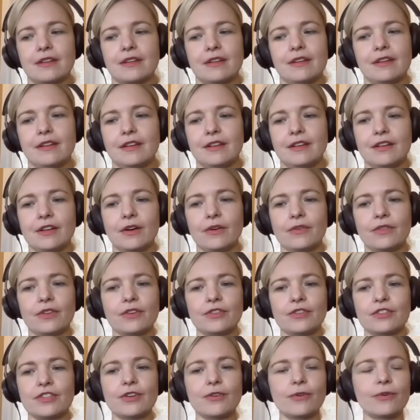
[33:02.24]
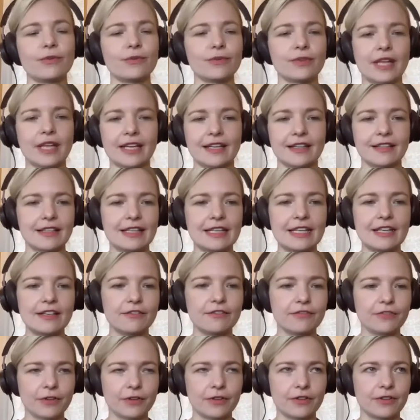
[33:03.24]
you know there's no like
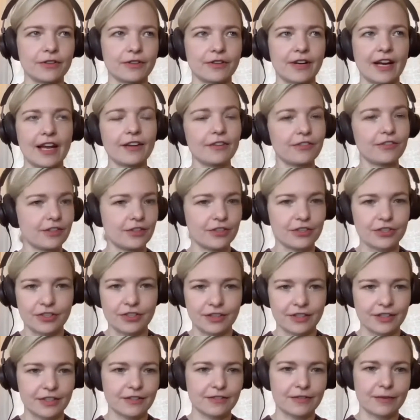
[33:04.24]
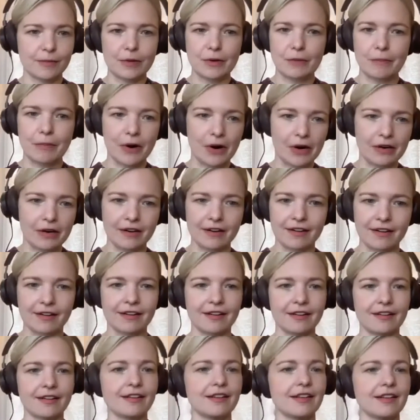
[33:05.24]
need for health insurance from your
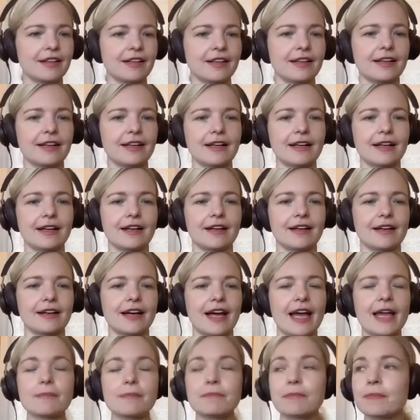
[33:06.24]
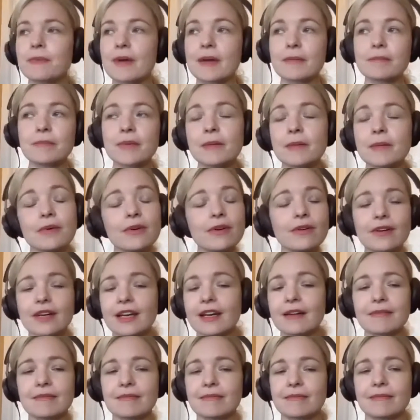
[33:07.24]
partner uh, and and people don't
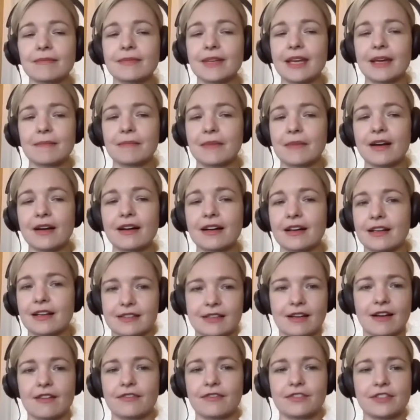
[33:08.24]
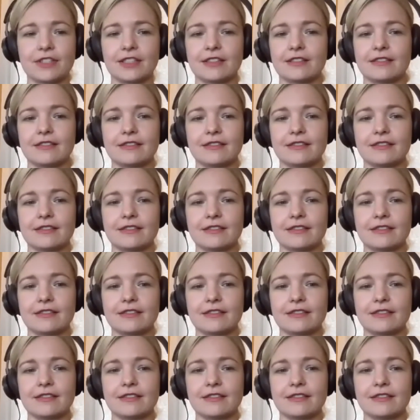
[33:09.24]
get get married as often